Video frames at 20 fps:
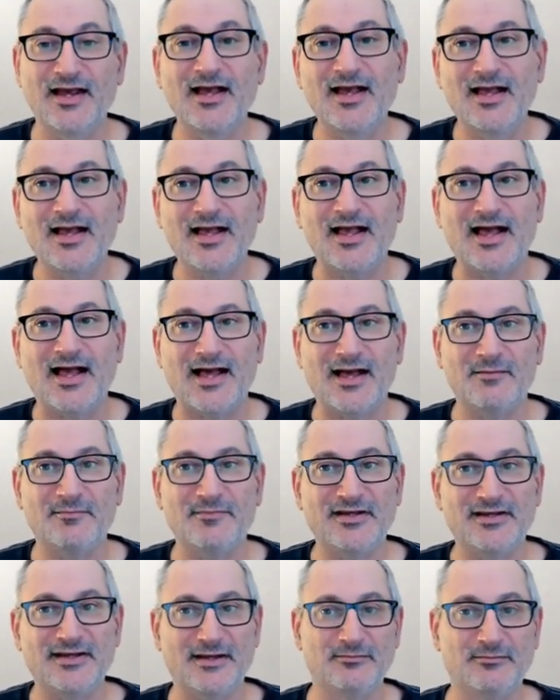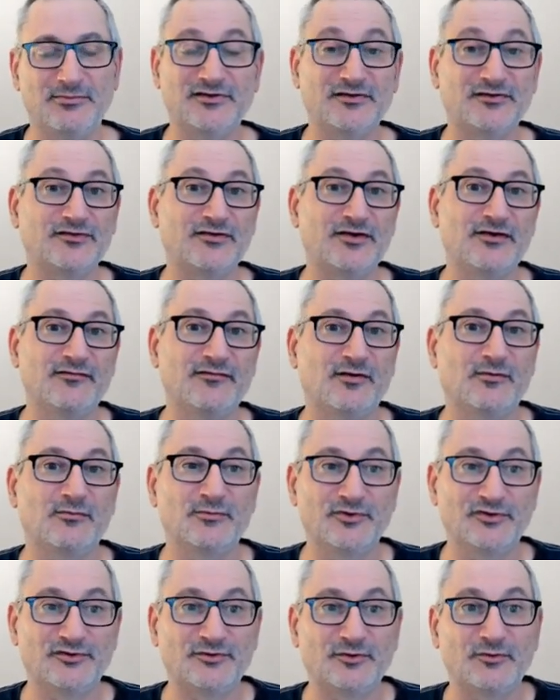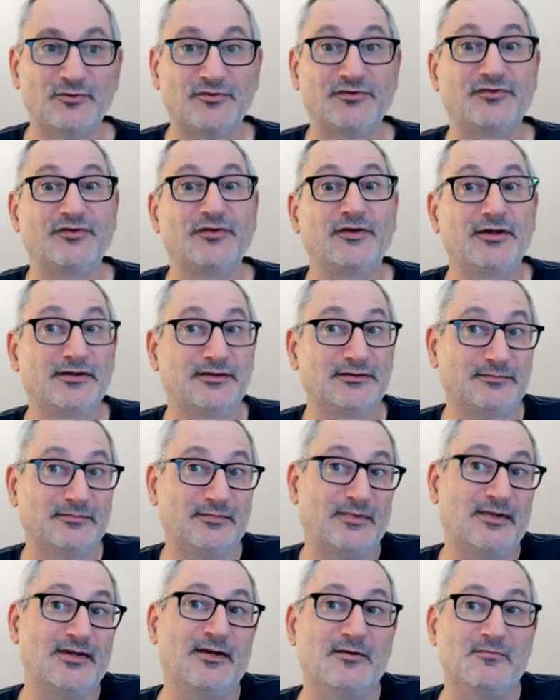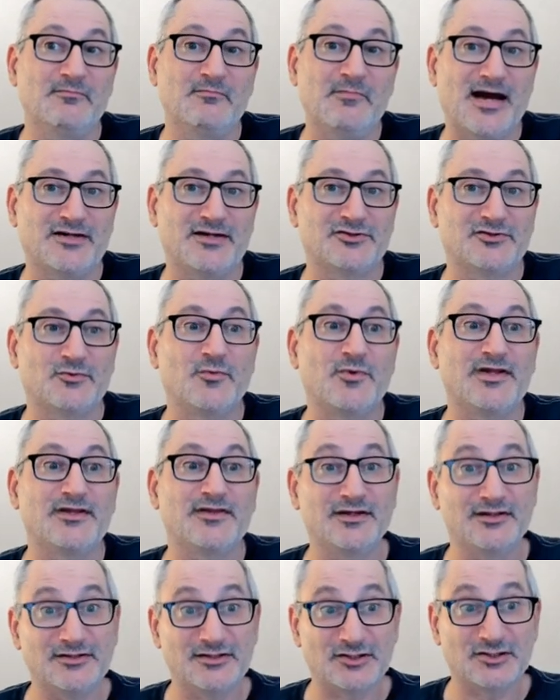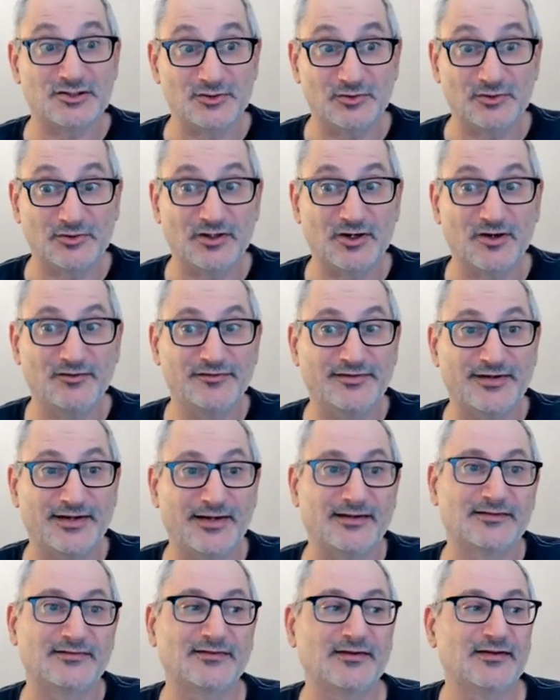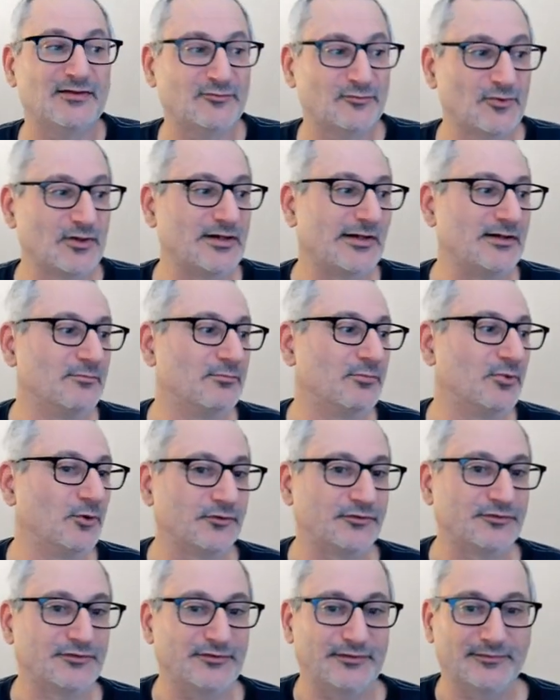and being able to serve up results that match with additional context is really important.